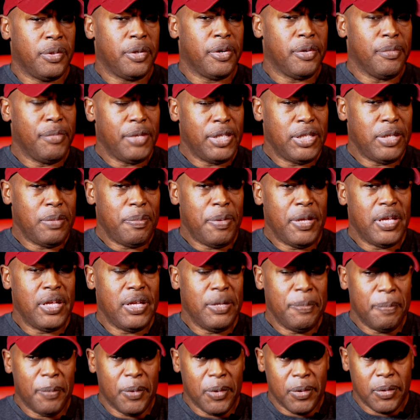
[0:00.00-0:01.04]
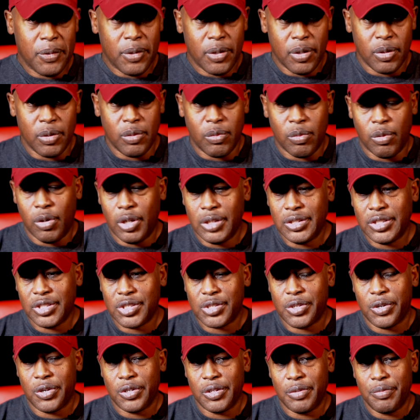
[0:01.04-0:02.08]
There are many people who want to
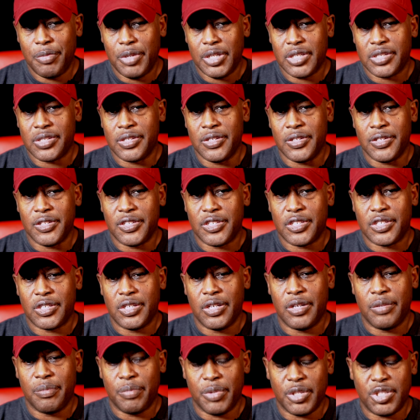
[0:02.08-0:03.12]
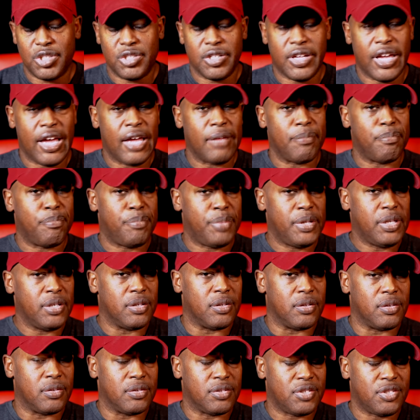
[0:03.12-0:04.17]
start a business, but you got
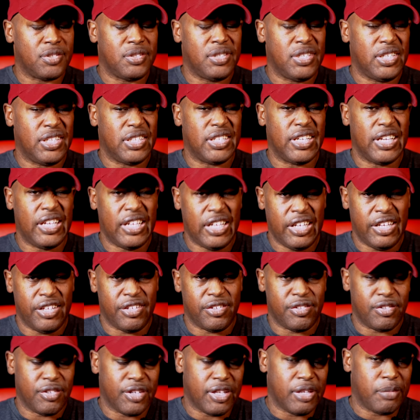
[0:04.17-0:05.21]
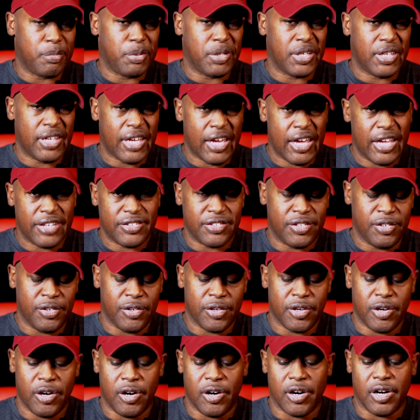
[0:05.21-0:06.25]
bills, you need to eat, you got to put gas in
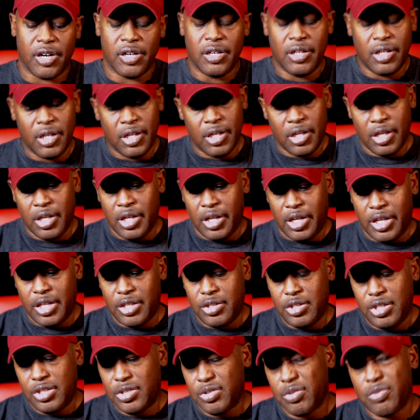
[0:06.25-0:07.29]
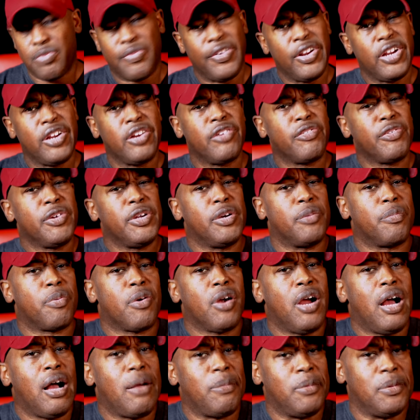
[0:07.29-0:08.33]
your car. And these are very real
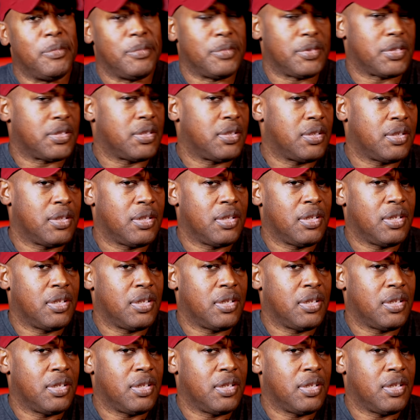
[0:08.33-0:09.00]
problems.